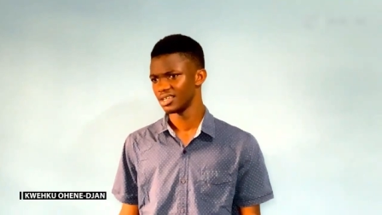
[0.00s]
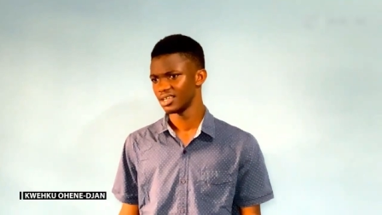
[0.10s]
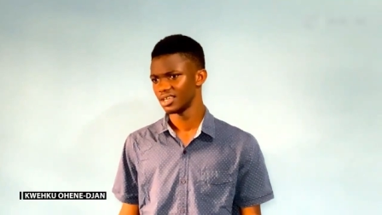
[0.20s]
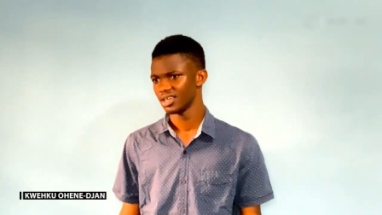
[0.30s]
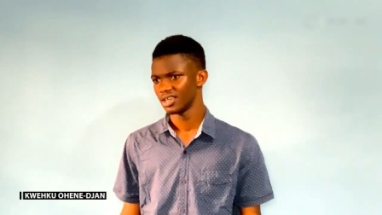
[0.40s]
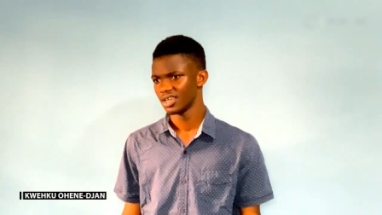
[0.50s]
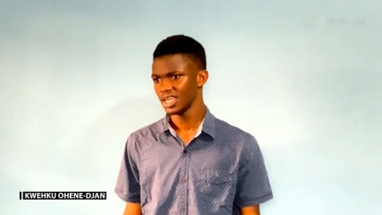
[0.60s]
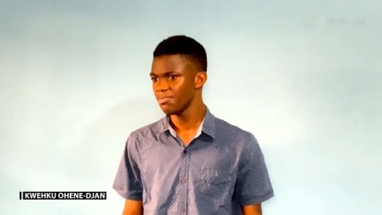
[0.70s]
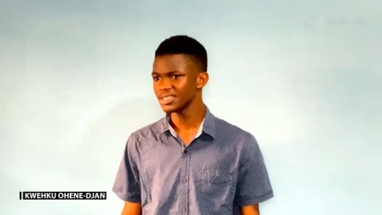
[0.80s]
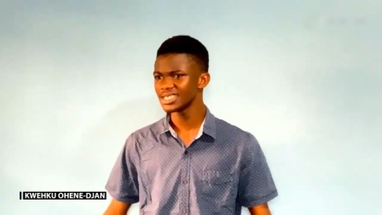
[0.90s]
He brought
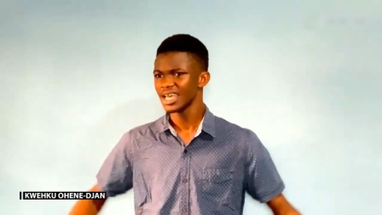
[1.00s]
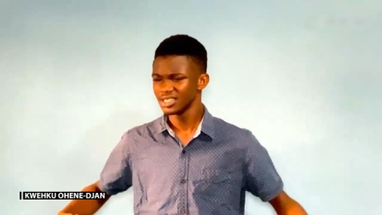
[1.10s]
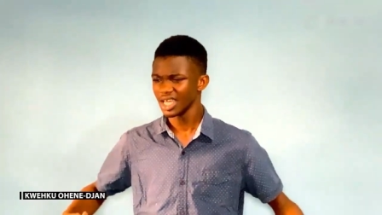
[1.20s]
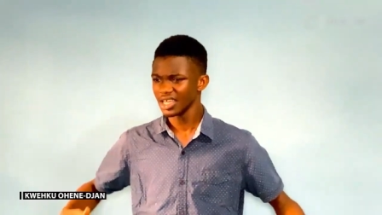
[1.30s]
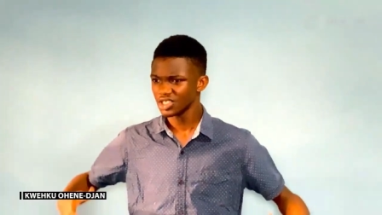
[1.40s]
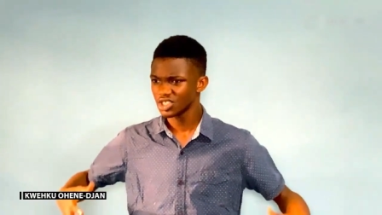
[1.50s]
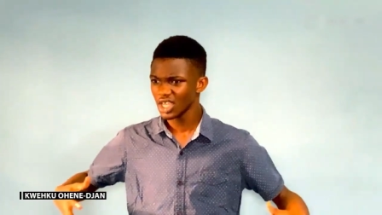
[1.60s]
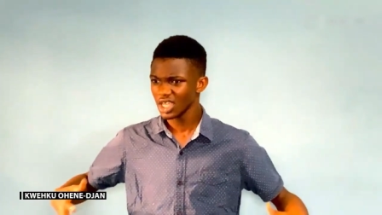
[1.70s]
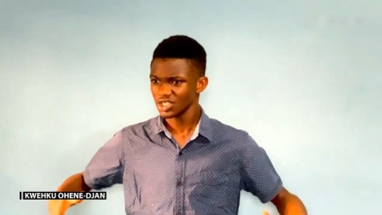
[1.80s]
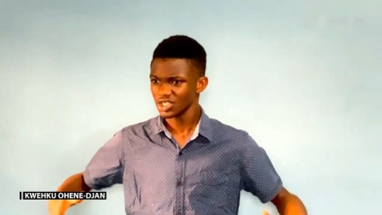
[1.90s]
us the, the,
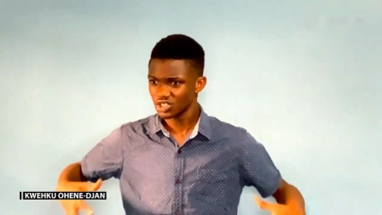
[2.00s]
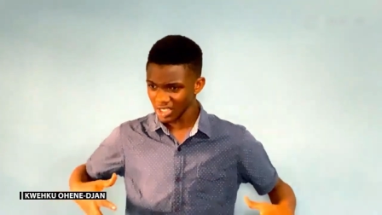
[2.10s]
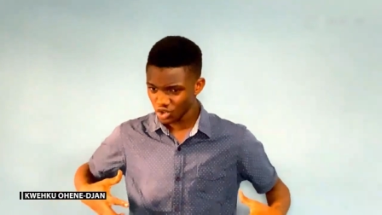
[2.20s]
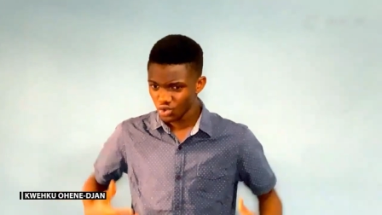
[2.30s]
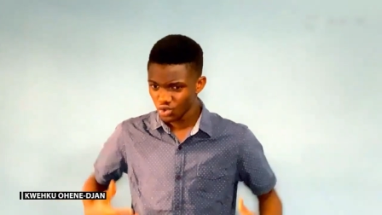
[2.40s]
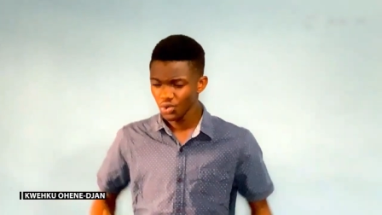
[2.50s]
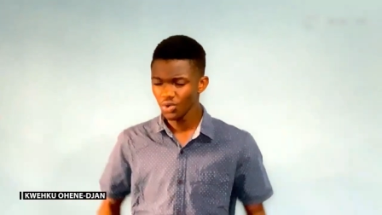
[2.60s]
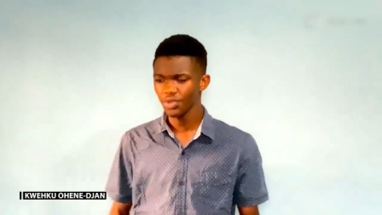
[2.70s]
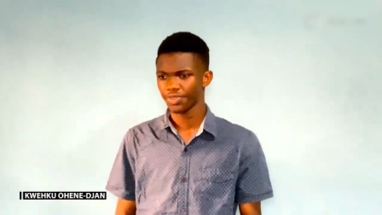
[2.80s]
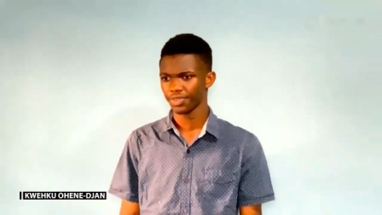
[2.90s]
the truth.
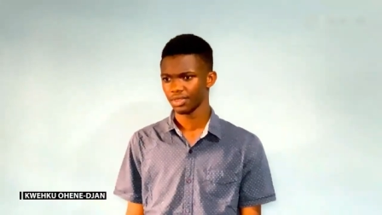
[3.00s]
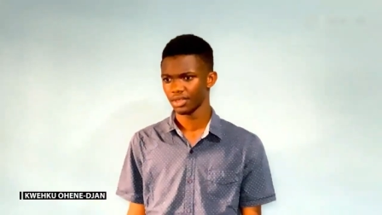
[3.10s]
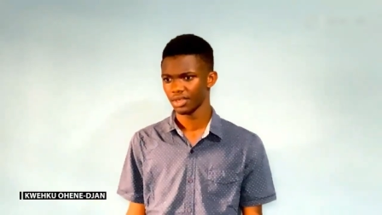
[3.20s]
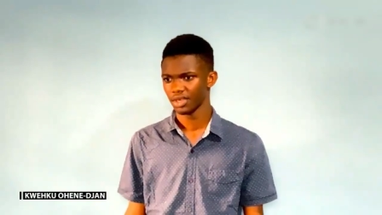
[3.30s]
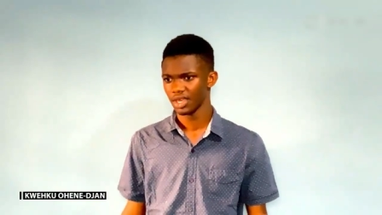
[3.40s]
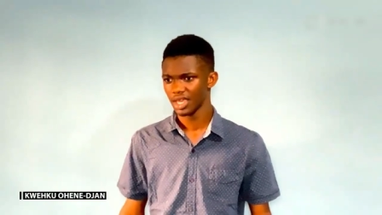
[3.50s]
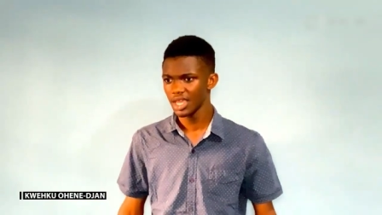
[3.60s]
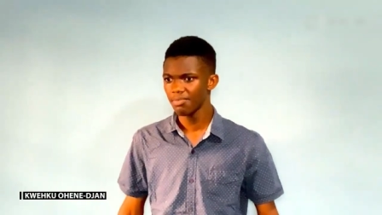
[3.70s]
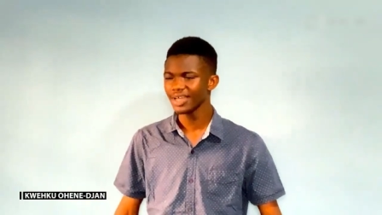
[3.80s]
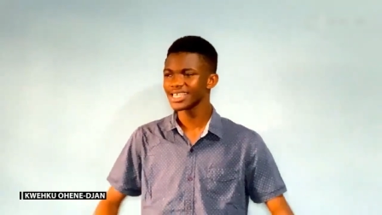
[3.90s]
He brought us
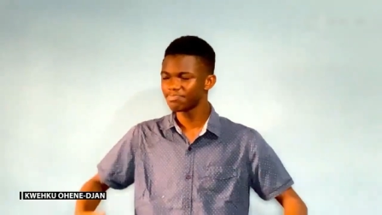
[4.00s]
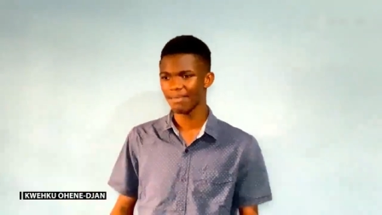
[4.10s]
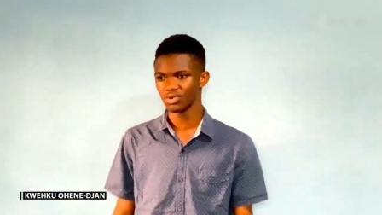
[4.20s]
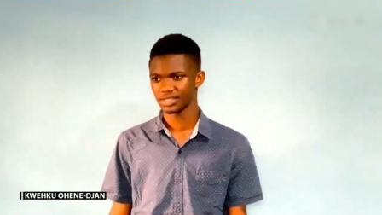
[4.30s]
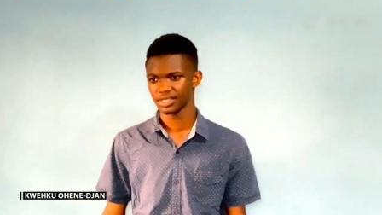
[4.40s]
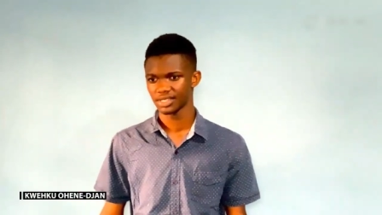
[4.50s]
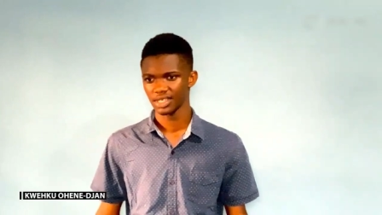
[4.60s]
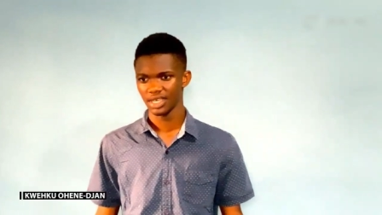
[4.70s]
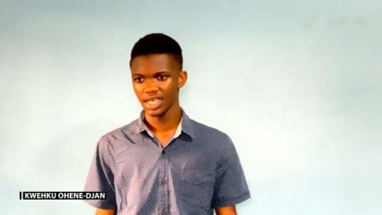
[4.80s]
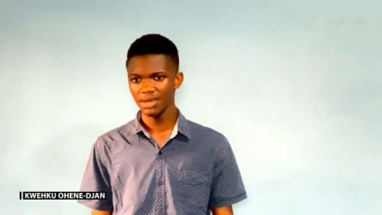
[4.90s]
parables.
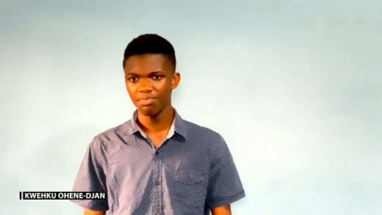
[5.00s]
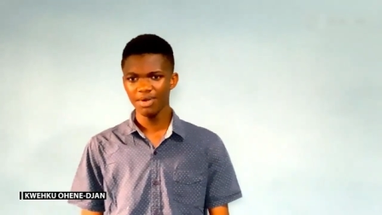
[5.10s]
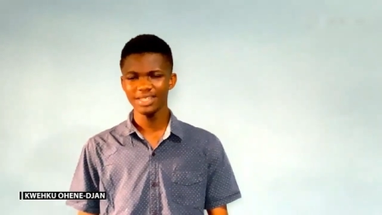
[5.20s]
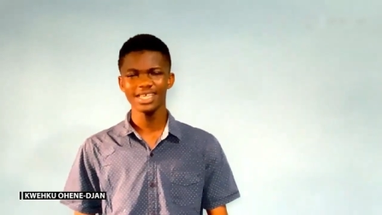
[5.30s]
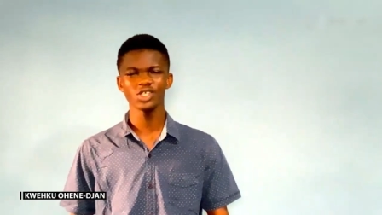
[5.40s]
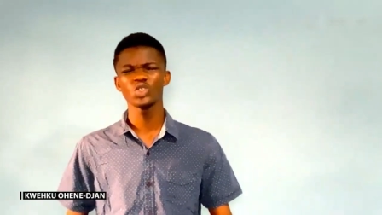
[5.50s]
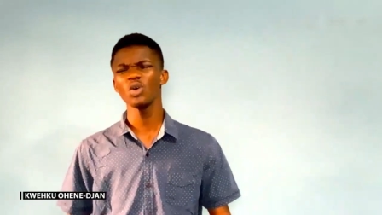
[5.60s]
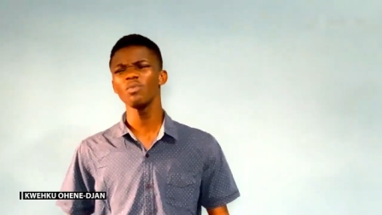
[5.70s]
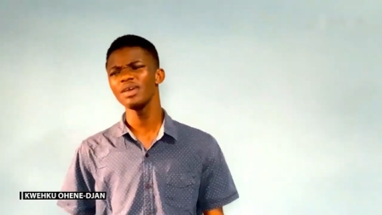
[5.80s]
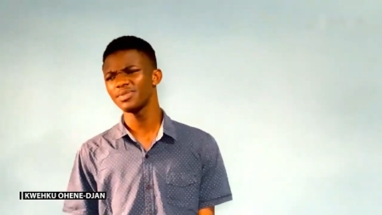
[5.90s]
He brought us so
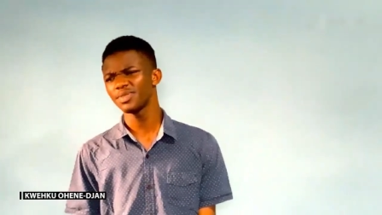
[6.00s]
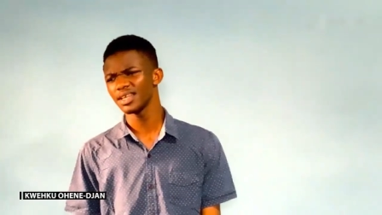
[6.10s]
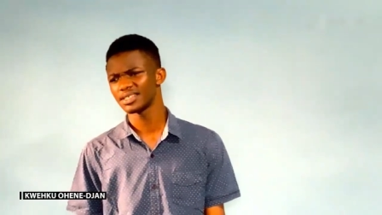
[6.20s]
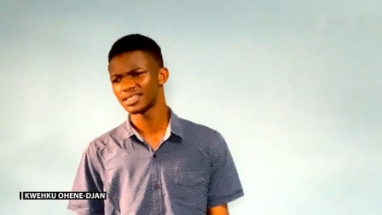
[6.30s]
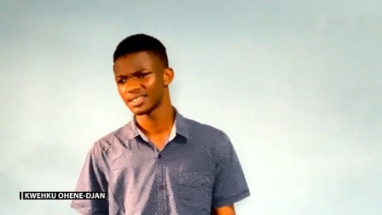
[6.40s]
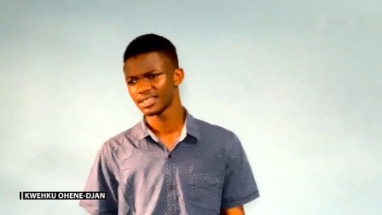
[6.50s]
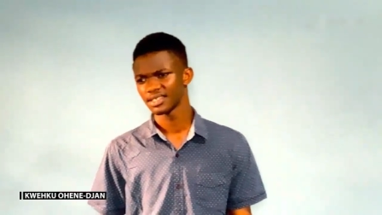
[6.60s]
many things.